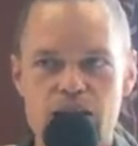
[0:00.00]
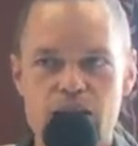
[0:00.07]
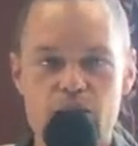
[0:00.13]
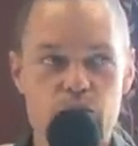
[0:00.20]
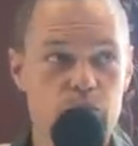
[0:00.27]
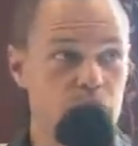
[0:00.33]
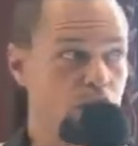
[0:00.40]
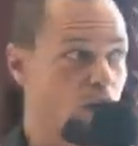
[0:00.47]

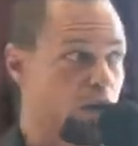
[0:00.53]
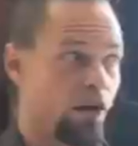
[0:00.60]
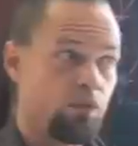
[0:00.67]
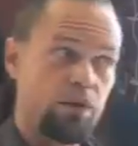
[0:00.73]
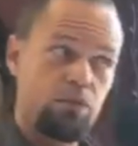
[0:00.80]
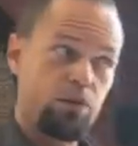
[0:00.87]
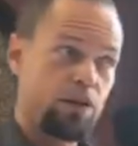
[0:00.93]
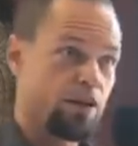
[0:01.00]
And we know
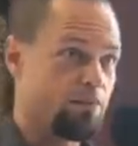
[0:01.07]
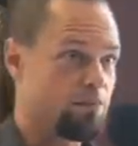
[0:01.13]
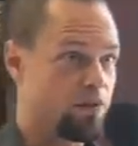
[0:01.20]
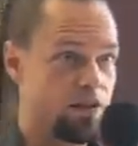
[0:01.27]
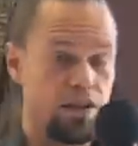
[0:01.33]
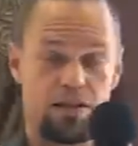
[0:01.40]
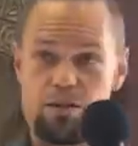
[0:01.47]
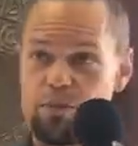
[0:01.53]
that when we
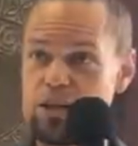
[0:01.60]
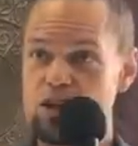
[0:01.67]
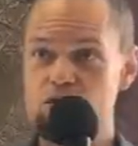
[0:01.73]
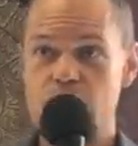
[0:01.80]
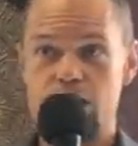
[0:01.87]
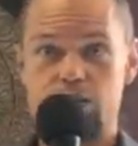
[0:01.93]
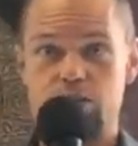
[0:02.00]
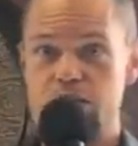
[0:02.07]
see somebody
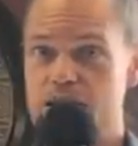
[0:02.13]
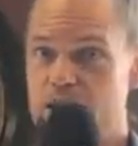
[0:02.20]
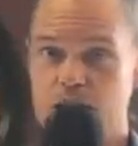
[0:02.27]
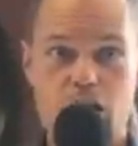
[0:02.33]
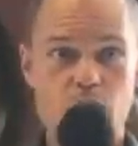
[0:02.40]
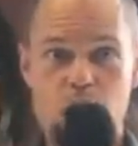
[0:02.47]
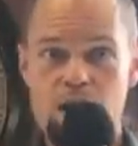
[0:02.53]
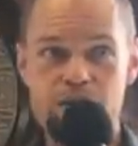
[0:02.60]
stressed, we say
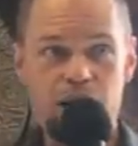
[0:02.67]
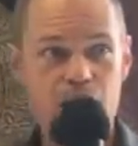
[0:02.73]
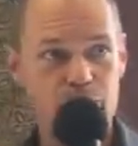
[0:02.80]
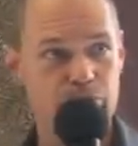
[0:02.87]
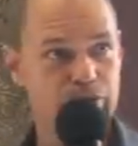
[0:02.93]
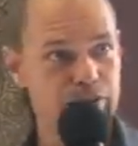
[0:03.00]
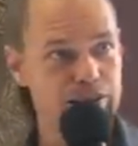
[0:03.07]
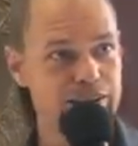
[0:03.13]
they're all wound
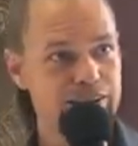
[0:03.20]
up.